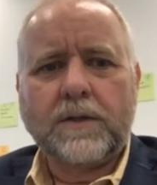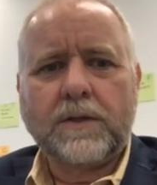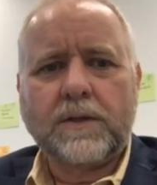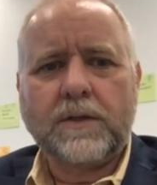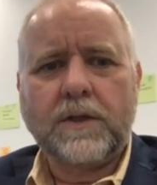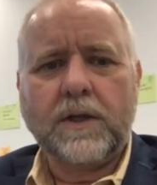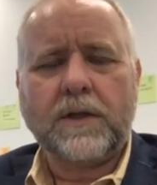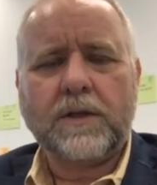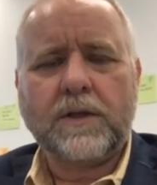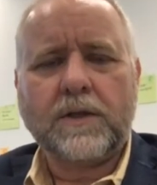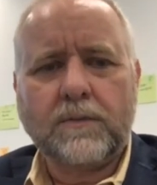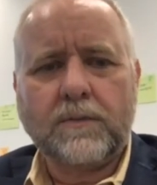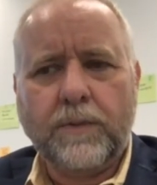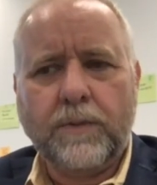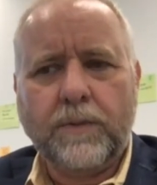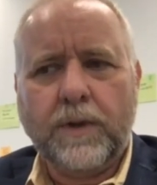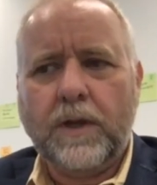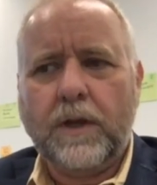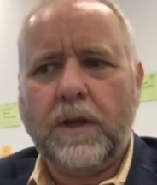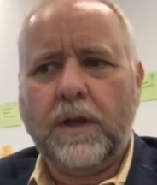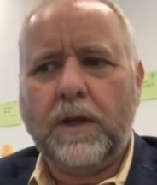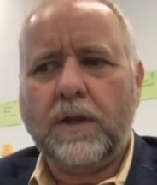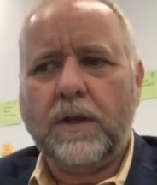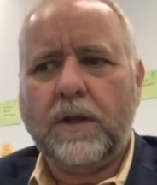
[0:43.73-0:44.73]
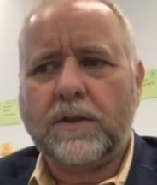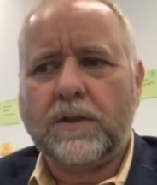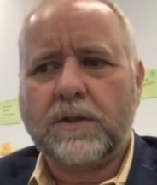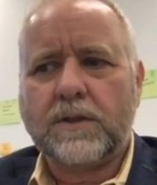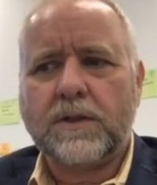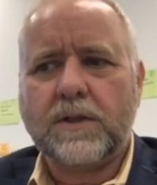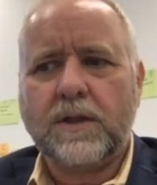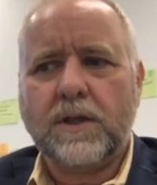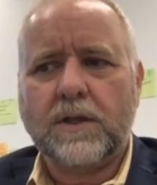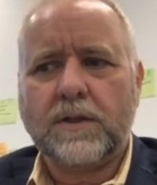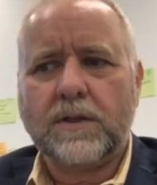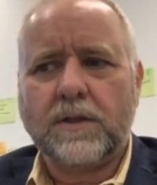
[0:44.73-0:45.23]
Six being
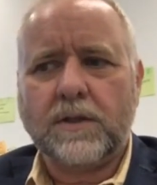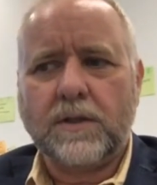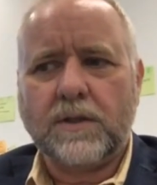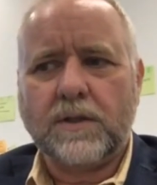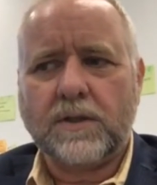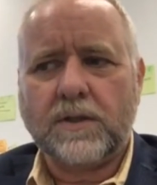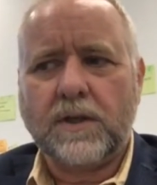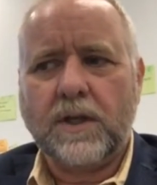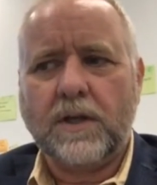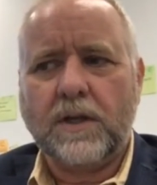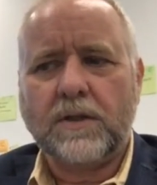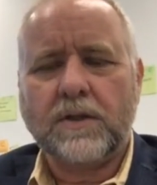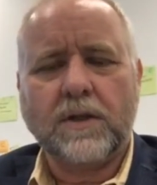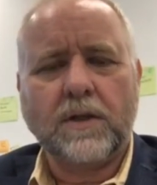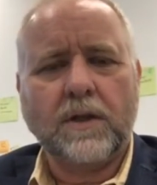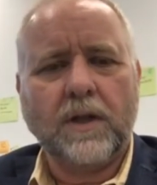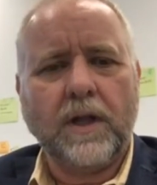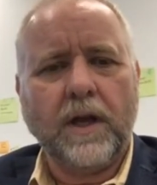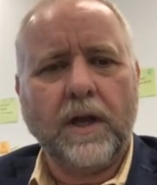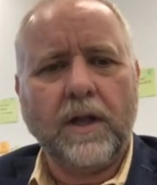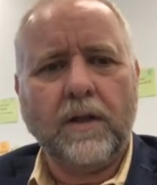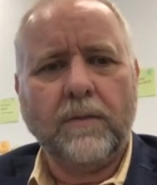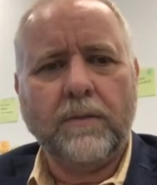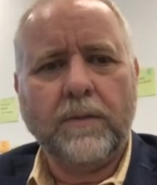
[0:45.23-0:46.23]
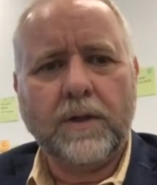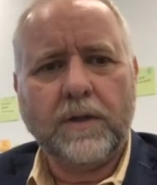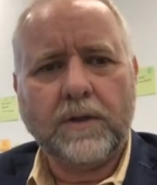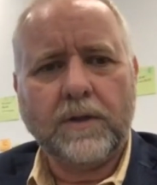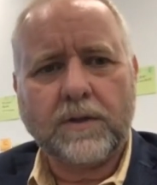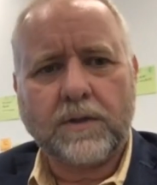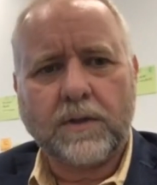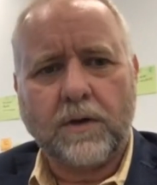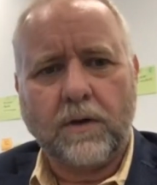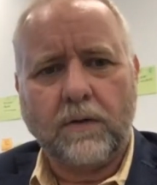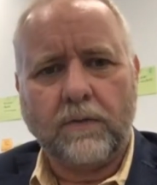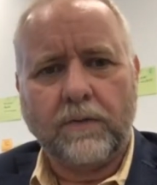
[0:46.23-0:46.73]
six essential
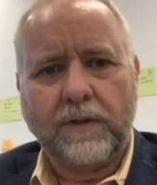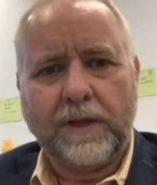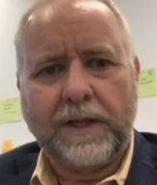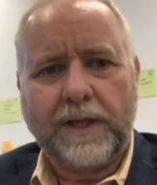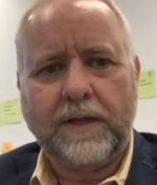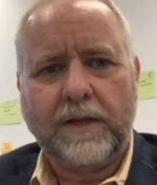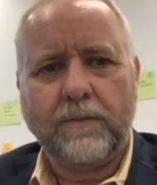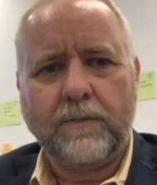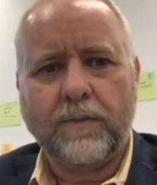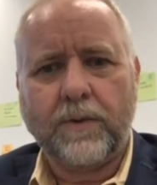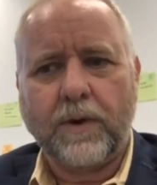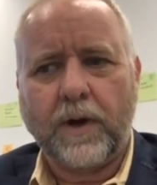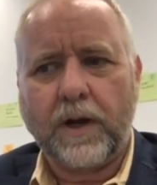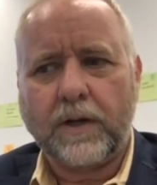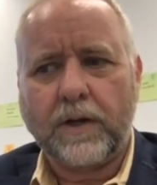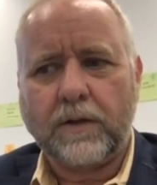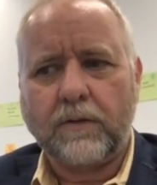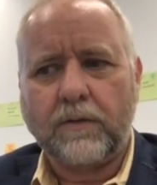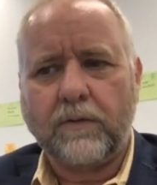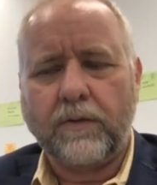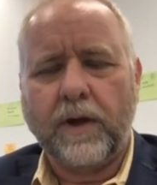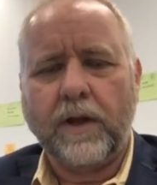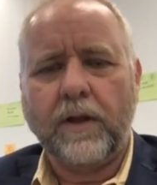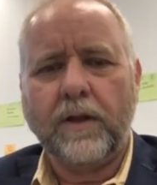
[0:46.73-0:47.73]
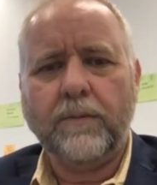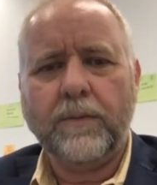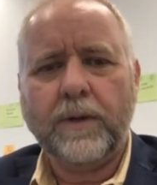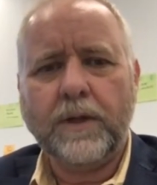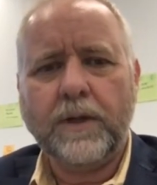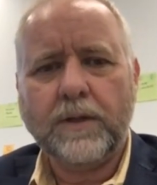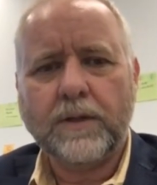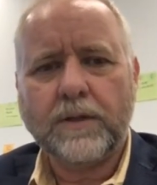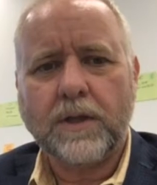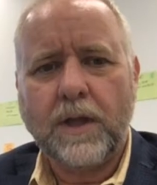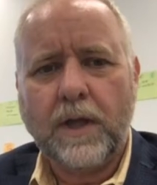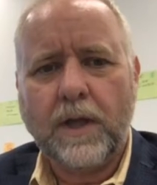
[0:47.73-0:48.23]
elements of lean product
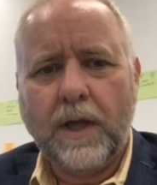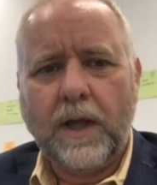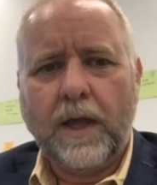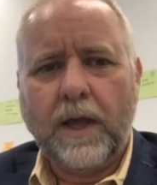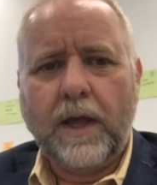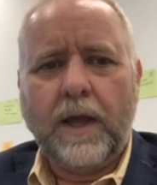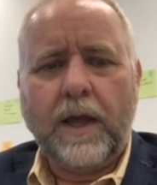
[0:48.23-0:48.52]
development,